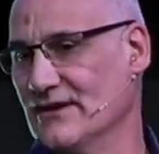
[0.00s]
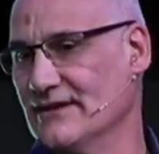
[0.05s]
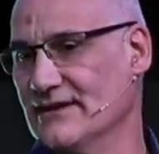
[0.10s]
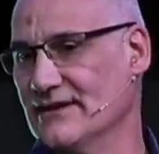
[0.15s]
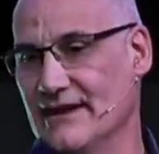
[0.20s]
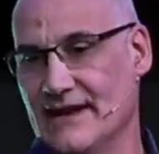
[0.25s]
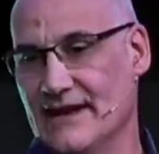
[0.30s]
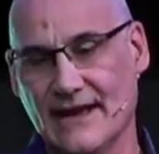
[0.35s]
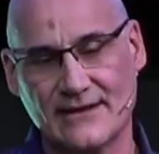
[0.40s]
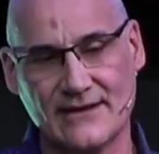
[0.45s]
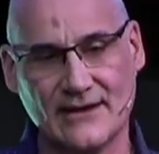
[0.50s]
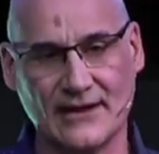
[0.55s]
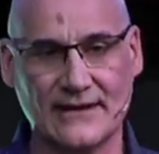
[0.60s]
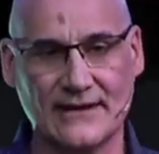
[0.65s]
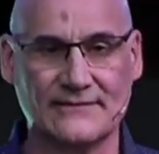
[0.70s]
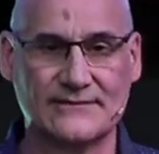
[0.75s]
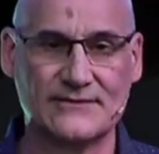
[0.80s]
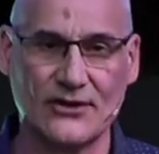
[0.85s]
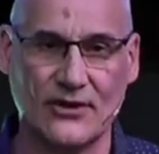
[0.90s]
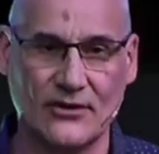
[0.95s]
And then I kind of
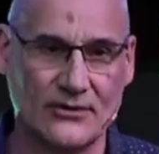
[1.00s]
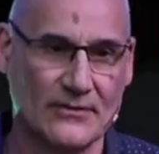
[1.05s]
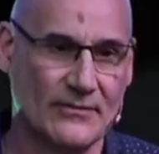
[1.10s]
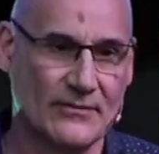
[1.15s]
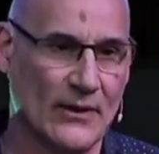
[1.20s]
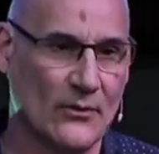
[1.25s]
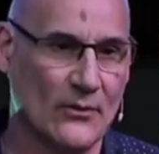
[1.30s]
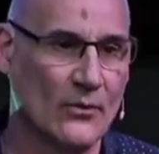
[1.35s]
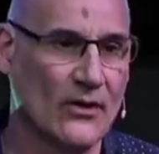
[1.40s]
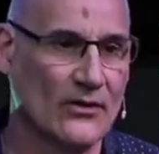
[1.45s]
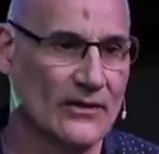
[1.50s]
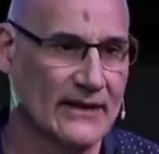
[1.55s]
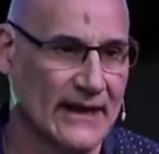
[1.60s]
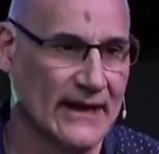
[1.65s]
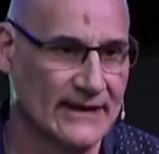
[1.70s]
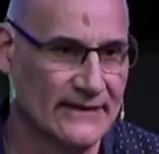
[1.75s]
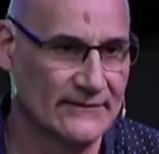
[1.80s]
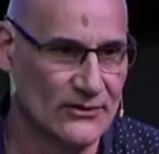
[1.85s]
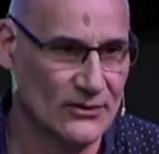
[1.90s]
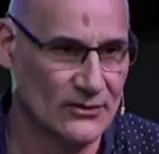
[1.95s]
talk about what kind
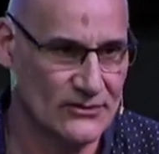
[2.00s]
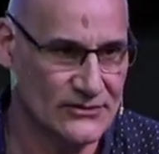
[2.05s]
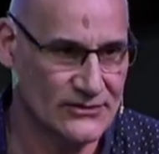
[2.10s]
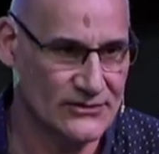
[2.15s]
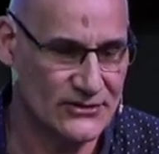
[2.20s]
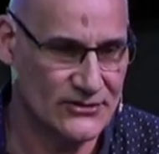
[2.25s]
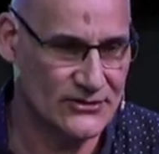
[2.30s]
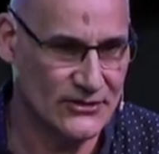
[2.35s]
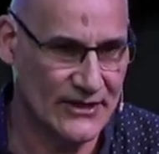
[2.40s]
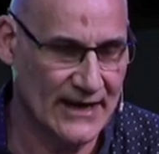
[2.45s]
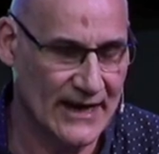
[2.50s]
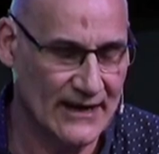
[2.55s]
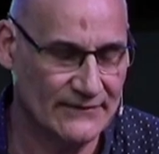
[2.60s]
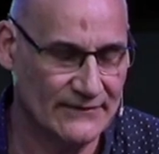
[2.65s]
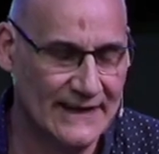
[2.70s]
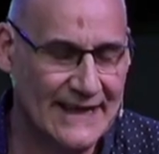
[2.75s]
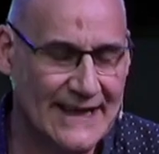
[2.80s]
of goals you should have.